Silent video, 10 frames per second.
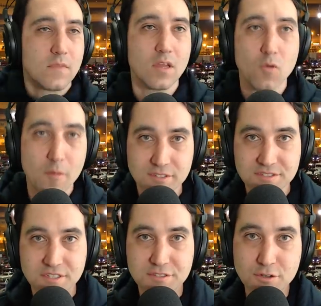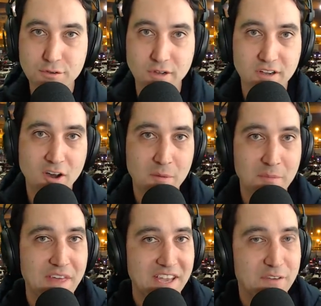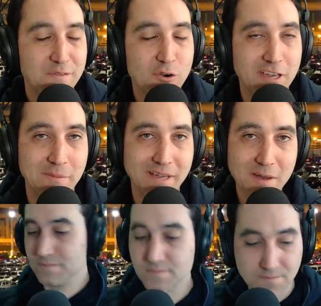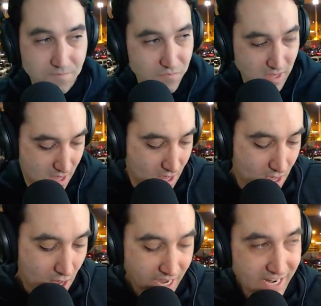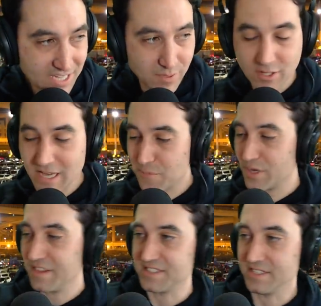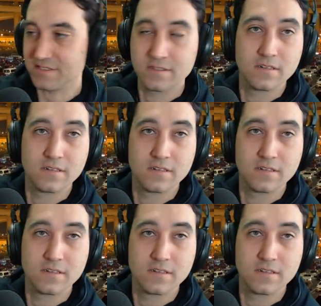whatmonstersdo.com, thank you for hooking me up. Okay, next one, look how pretty this is.